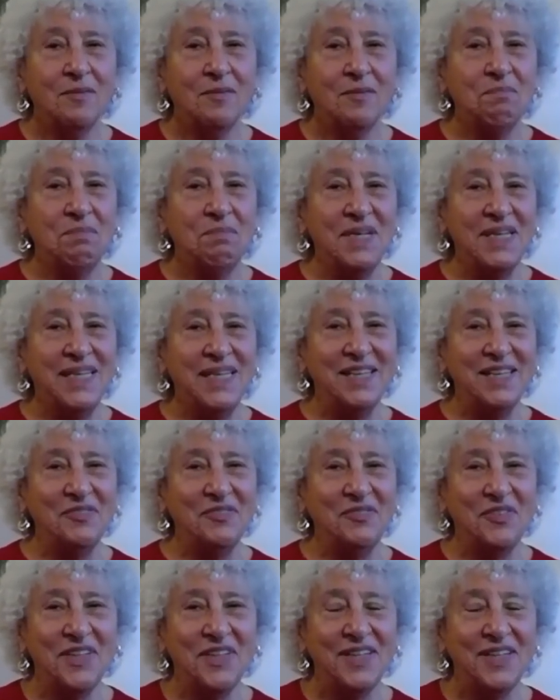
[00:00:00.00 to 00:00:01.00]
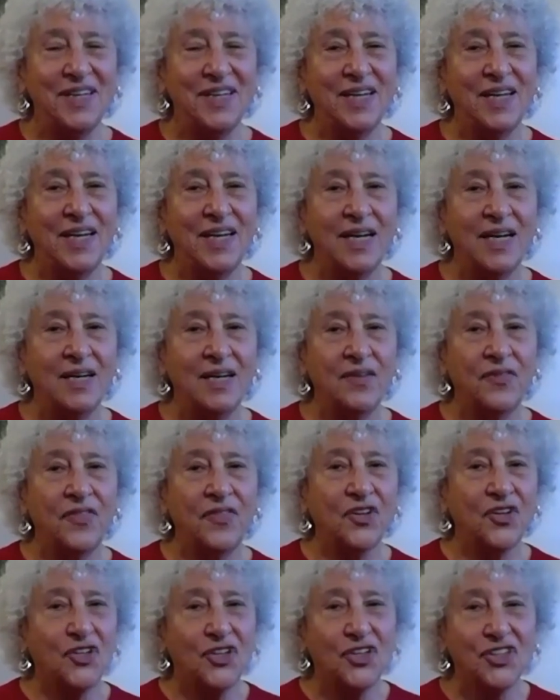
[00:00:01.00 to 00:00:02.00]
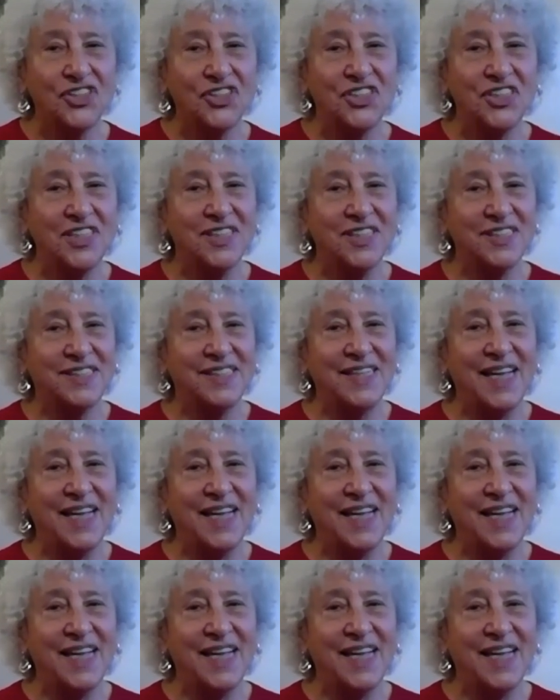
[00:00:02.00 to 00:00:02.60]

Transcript: be given the cushiest